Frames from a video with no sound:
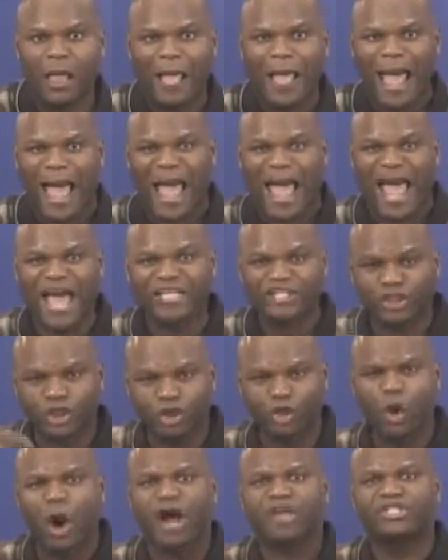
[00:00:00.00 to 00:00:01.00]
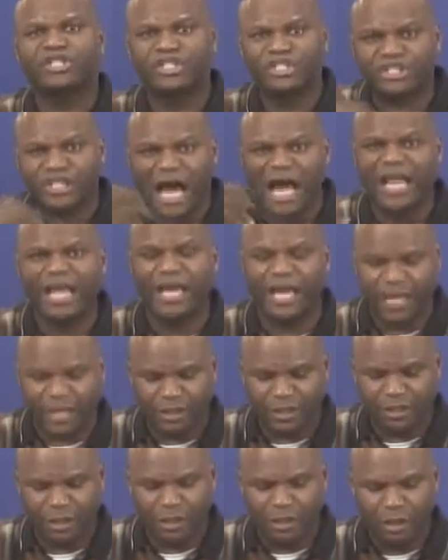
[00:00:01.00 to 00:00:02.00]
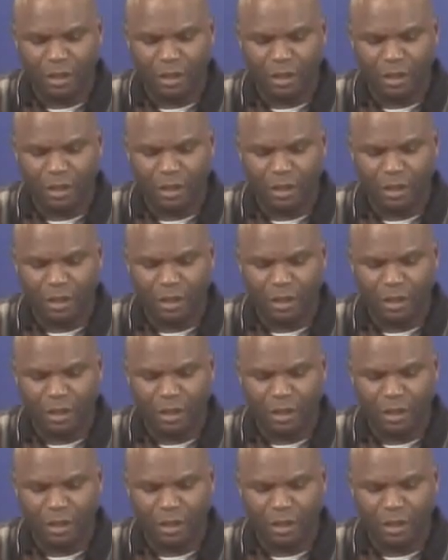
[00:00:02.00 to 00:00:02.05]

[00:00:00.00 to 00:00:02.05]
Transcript: As you are studying,